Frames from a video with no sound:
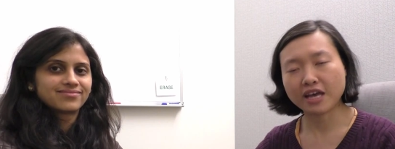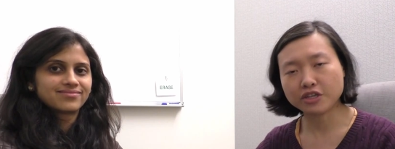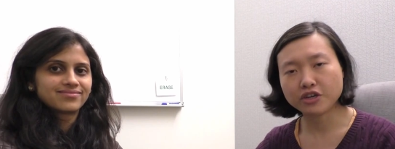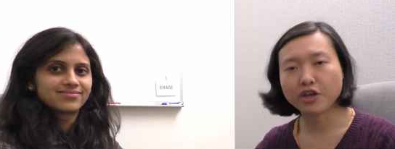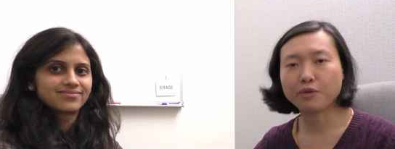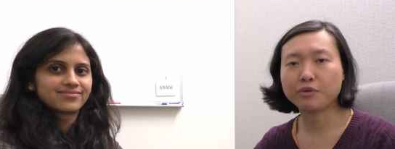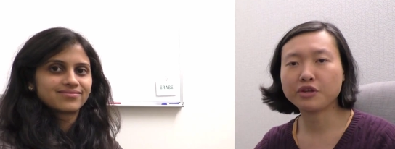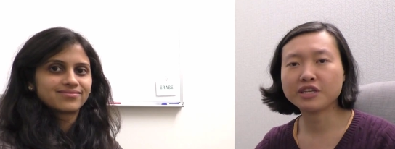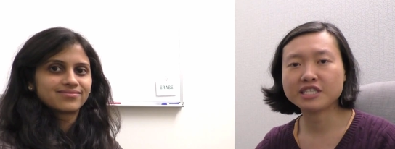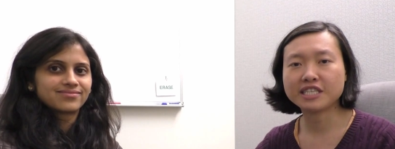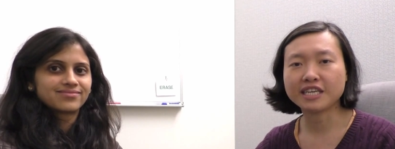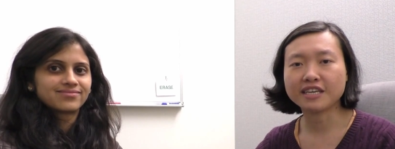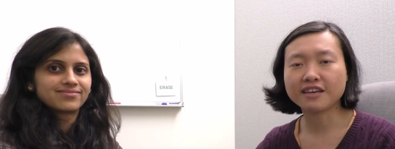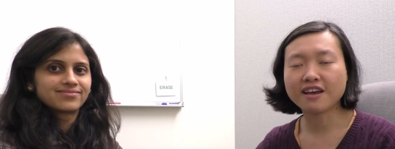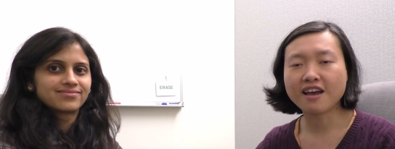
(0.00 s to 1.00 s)
Speaker 1: the Android
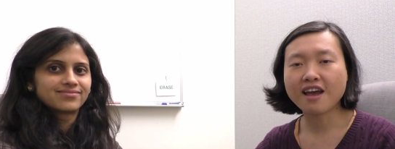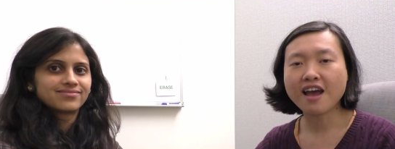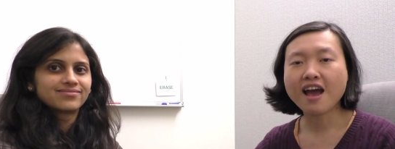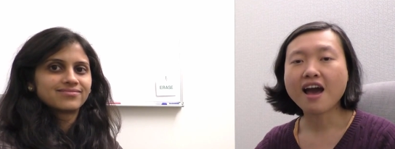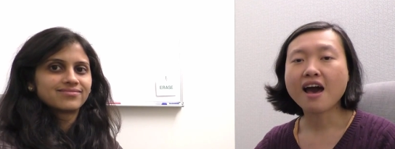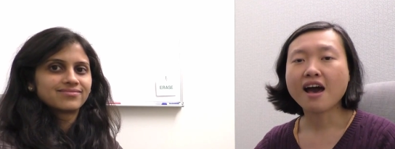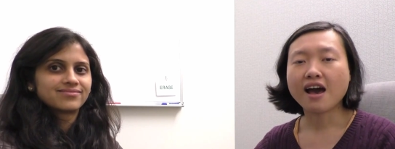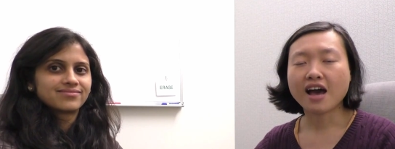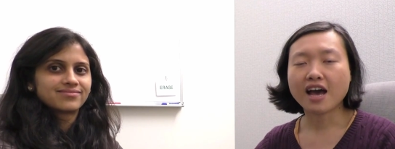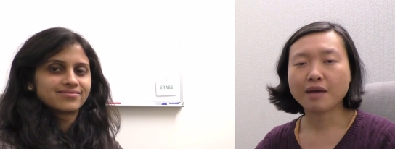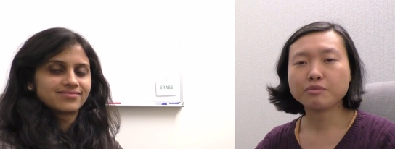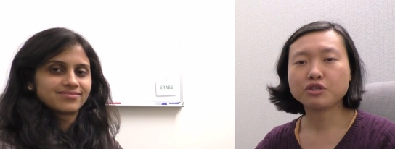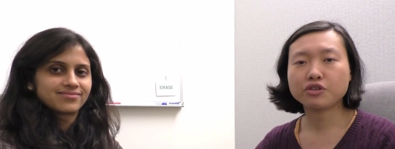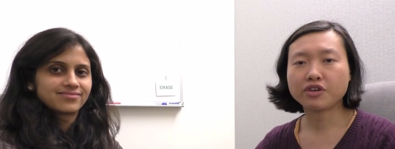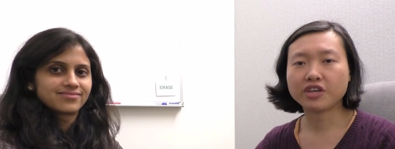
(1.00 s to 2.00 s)
community.
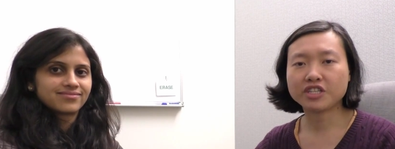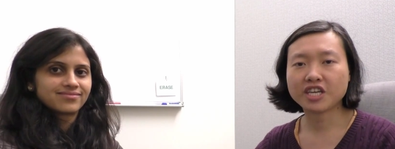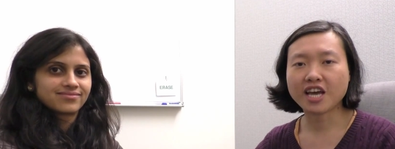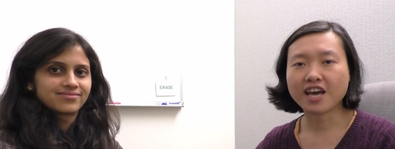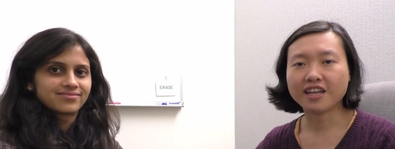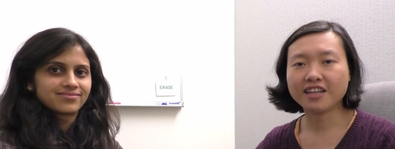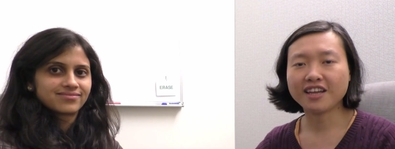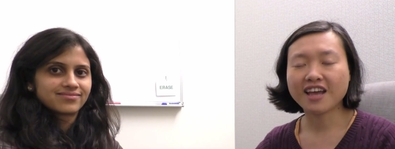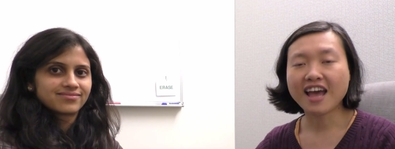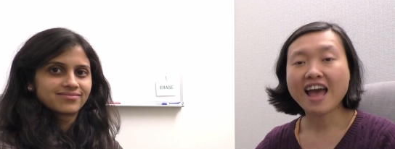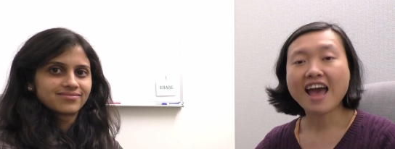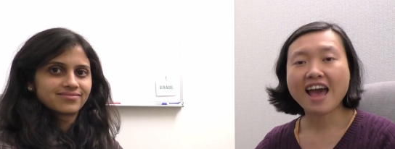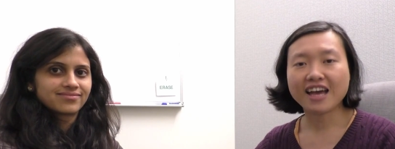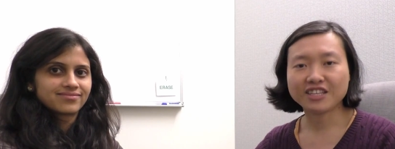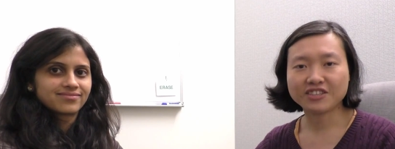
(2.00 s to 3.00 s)
I'm Chiu-Ki Chan,
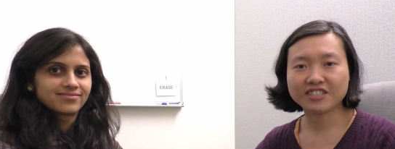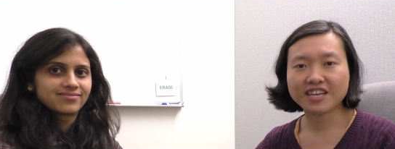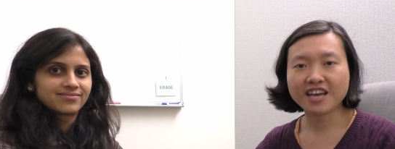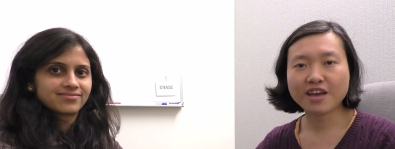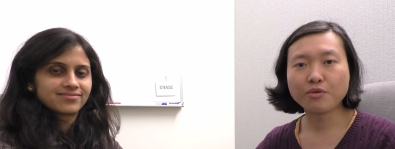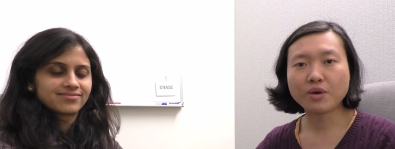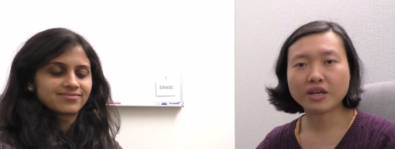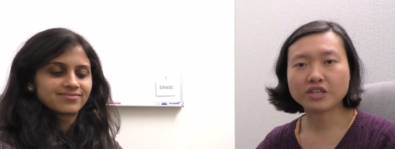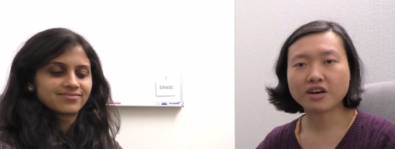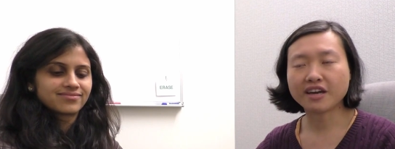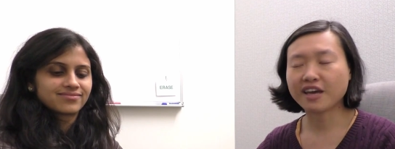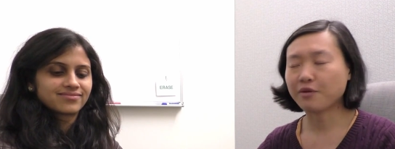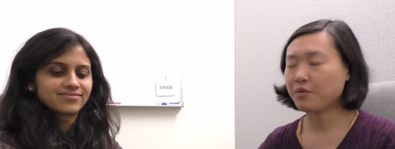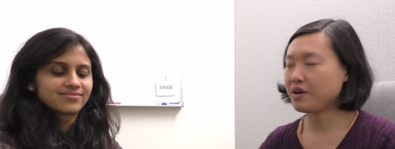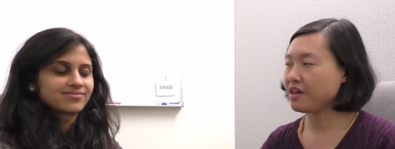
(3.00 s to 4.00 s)
and today we are
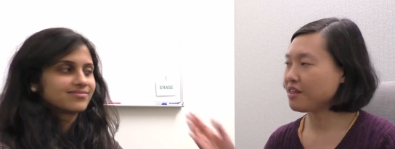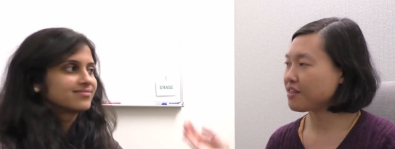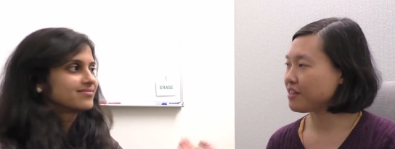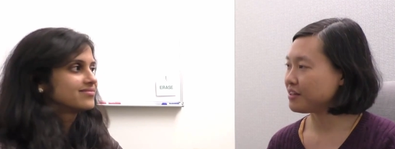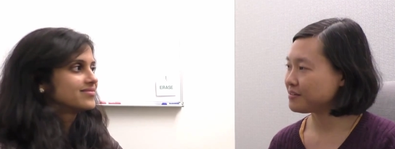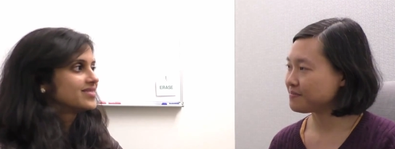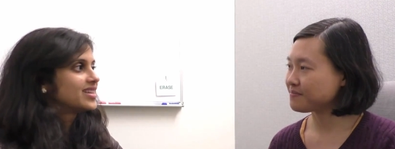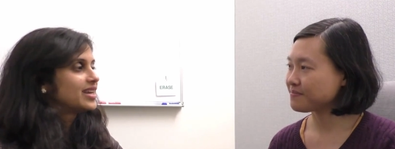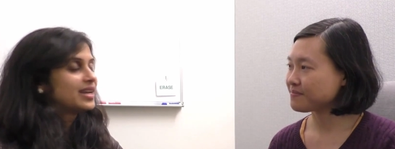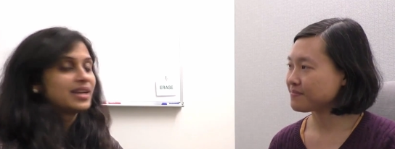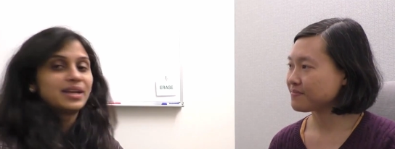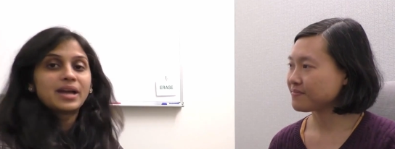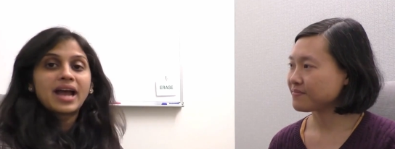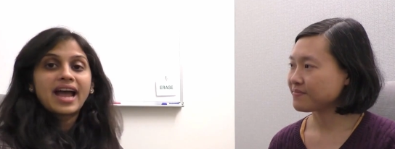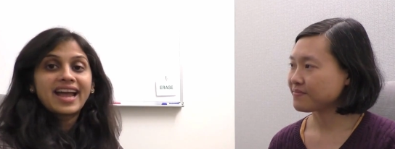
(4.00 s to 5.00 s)
talking with.
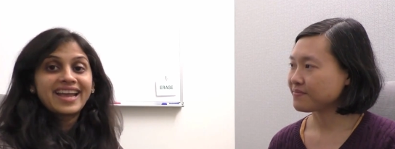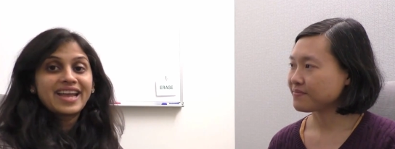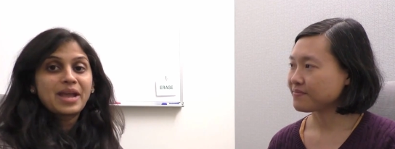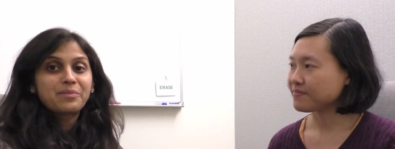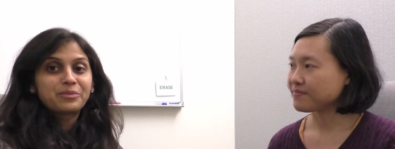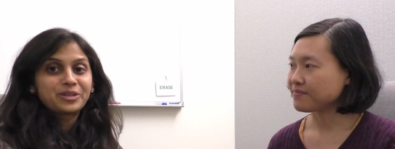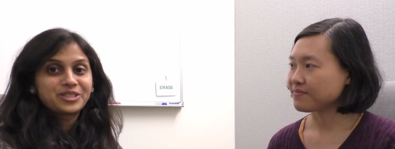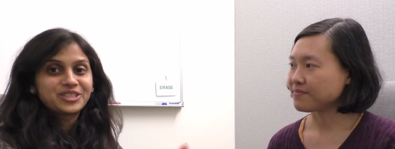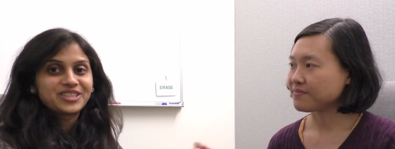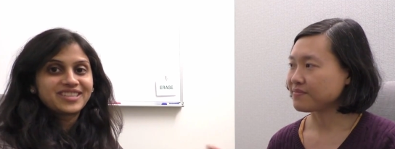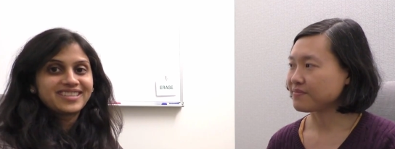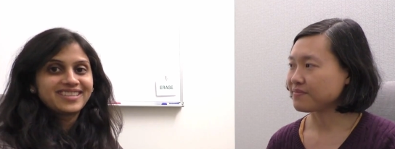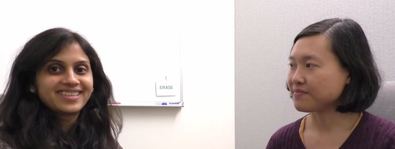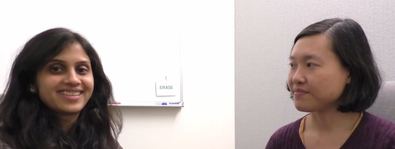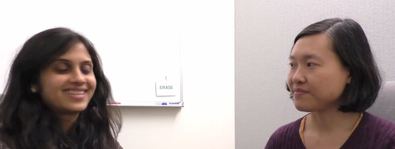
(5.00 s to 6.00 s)
Hi, I'm Richa.
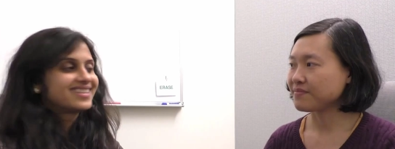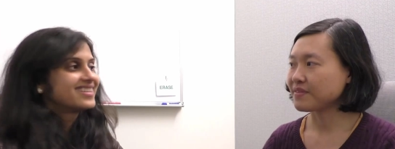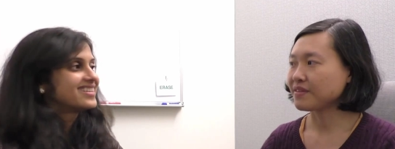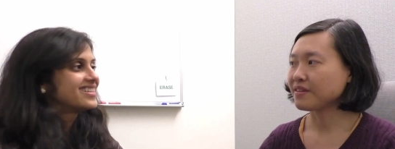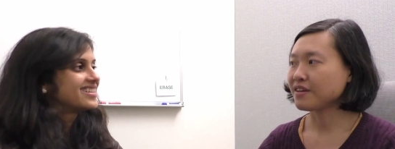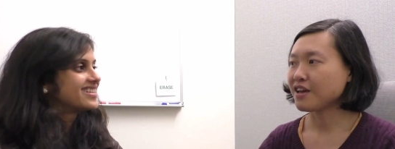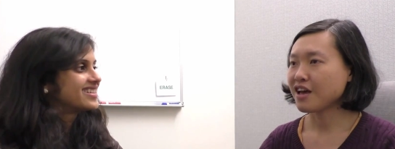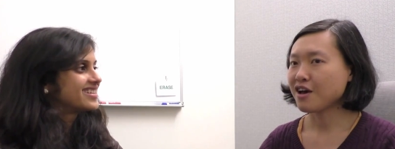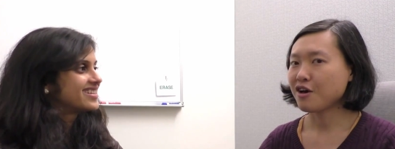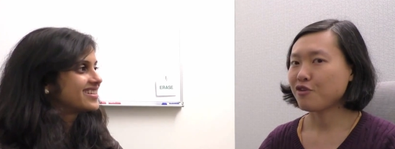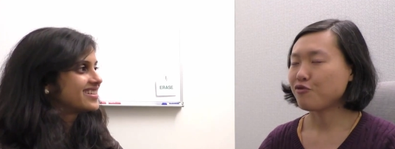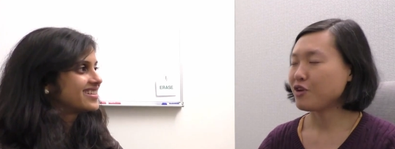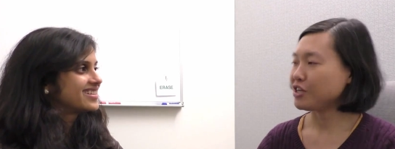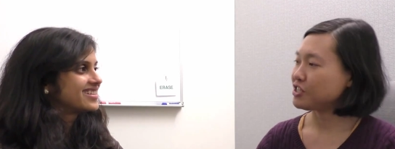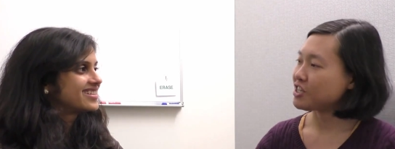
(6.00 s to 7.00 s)

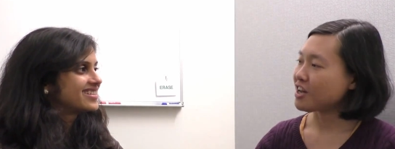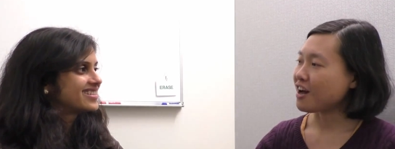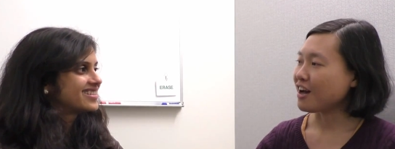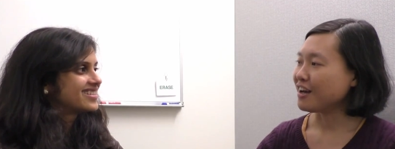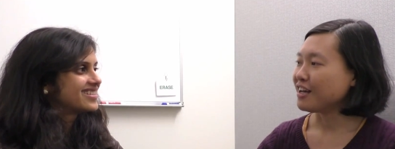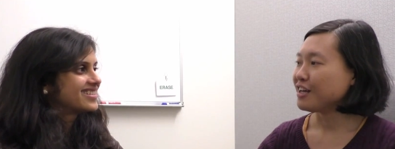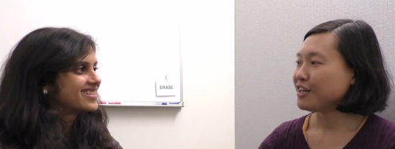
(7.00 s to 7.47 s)
Richa,